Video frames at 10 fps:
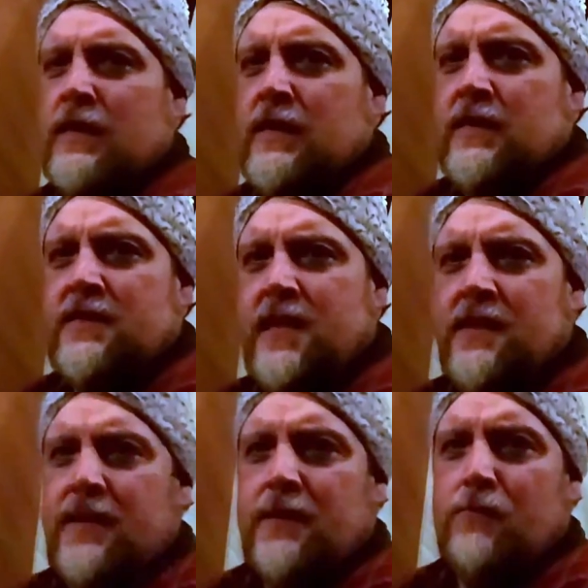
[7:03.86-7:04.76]

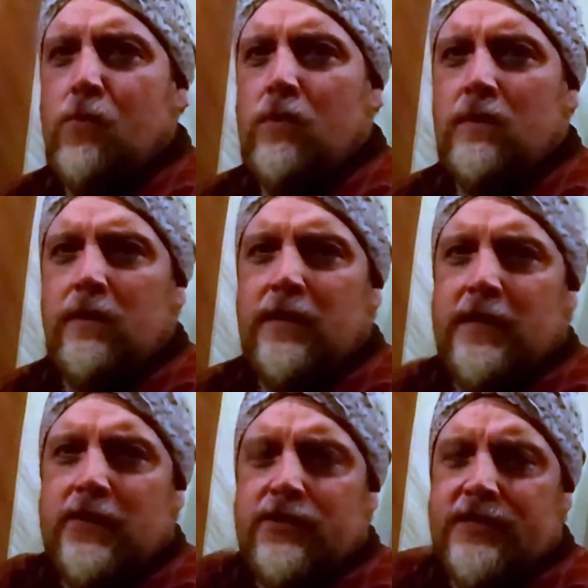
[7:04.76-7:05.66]
sending poor little
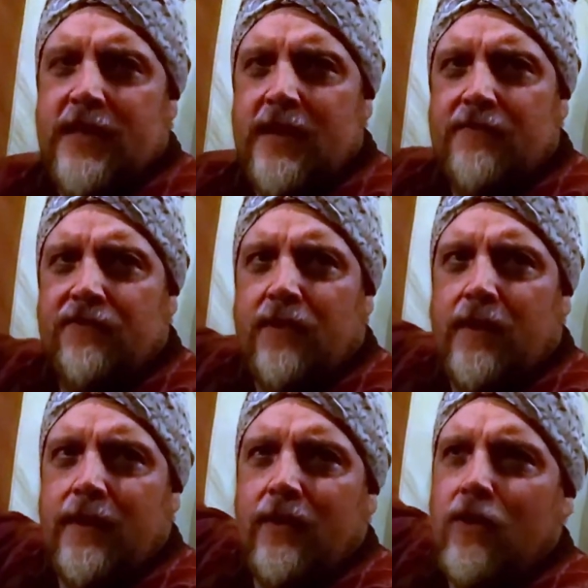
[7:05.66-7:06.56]
Ganesh's head
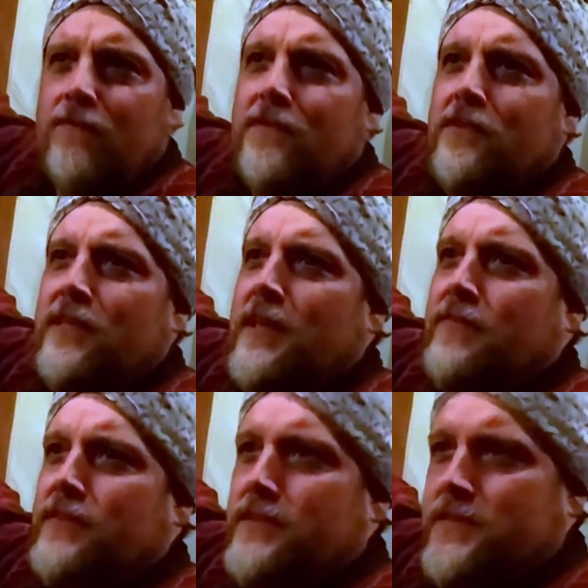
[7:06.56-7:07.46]
flying off into the
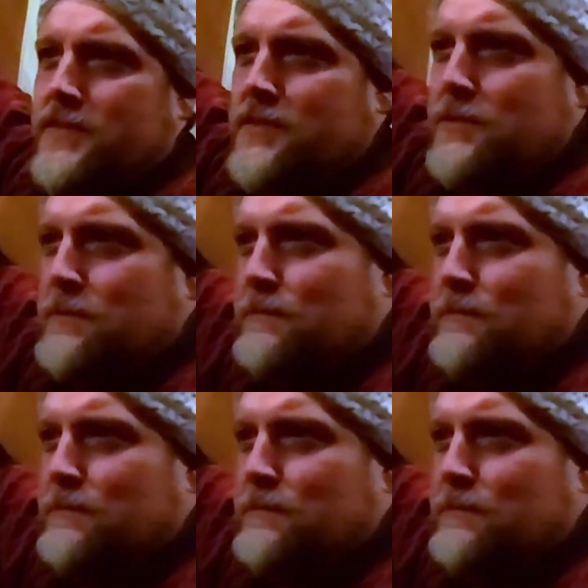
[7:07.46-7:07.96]
heavens.